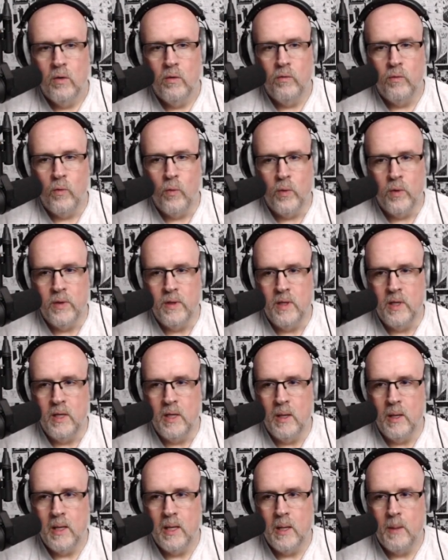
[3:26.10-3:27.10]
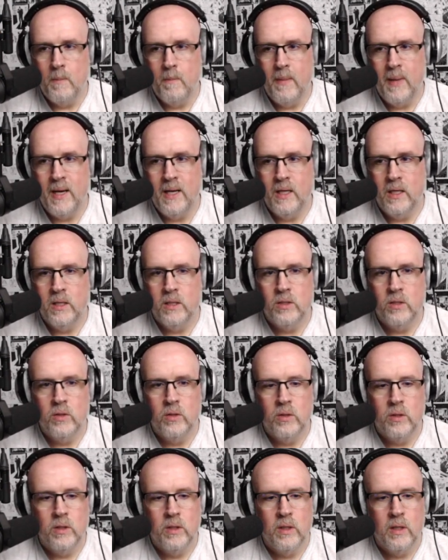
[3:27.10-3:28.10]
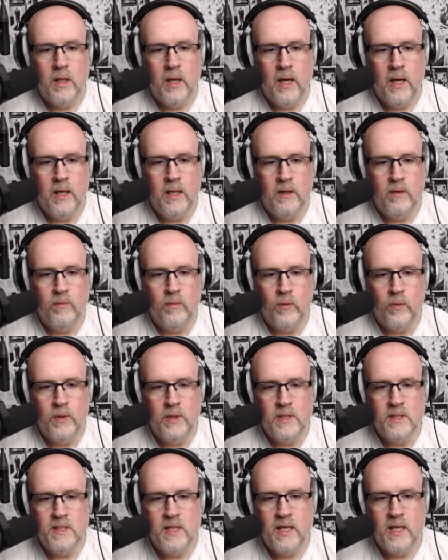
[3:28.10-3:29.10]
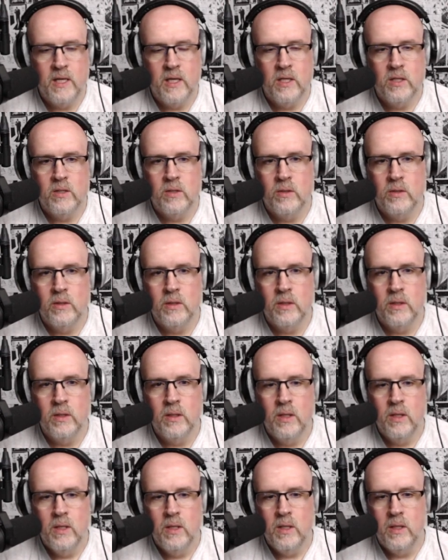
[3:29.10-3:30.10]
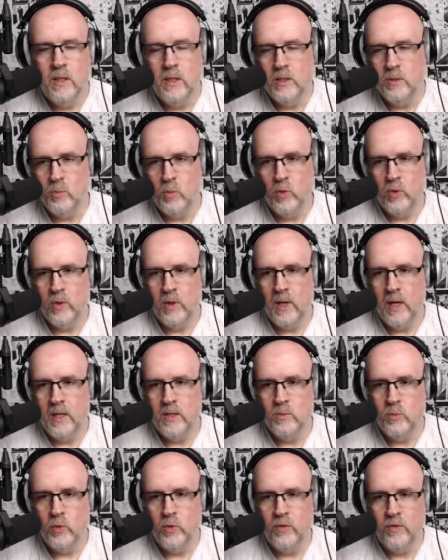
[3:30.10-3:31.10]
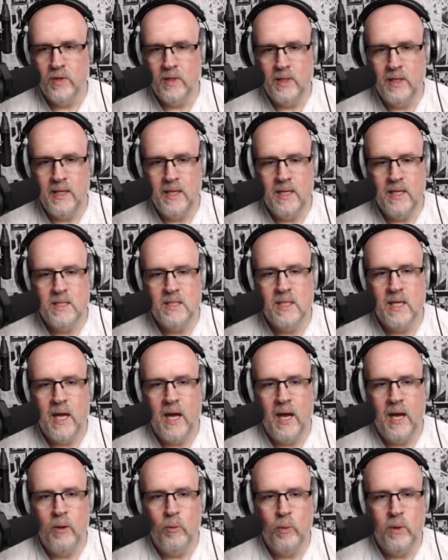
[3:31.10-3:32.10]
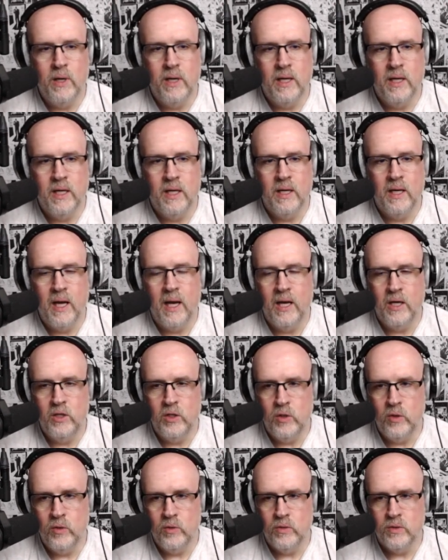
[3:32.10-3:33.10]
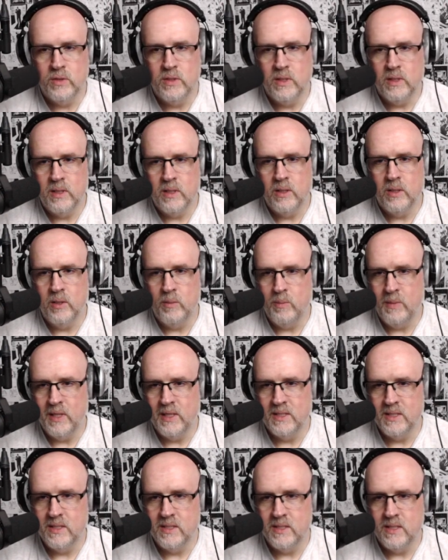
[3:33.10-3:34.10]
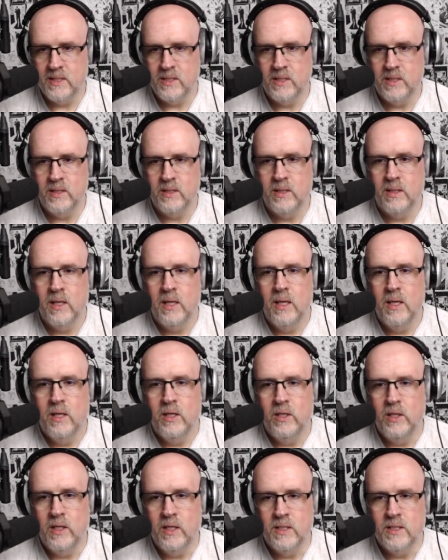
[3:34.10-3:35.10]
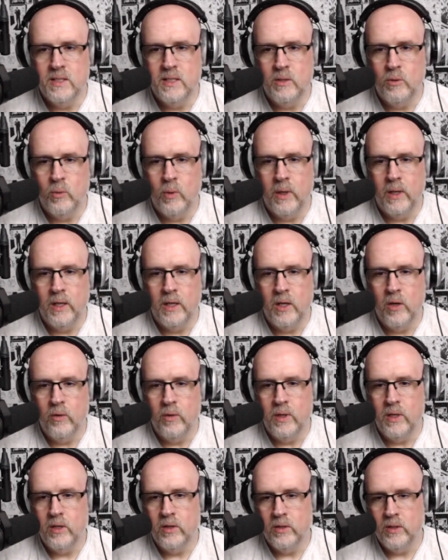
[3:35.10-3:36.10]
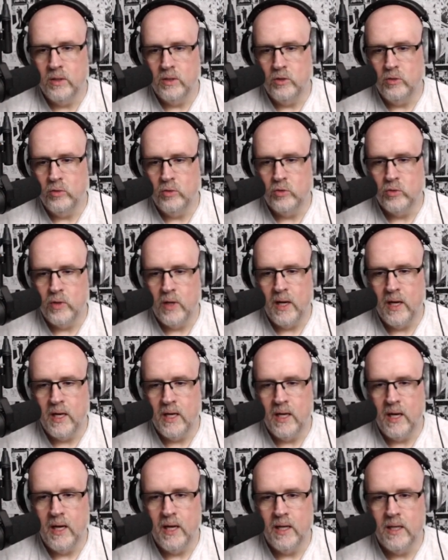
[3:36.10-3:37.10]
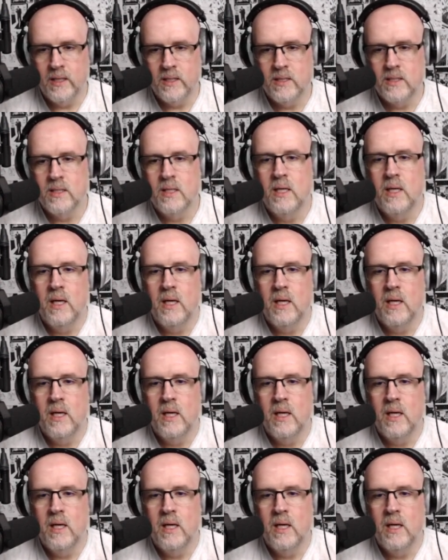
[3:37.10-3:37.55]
the main guitar. And then for the second guitar, has more of the leads, I went in and used the Mix Assistant. You can see what I go in here and do the track enhance.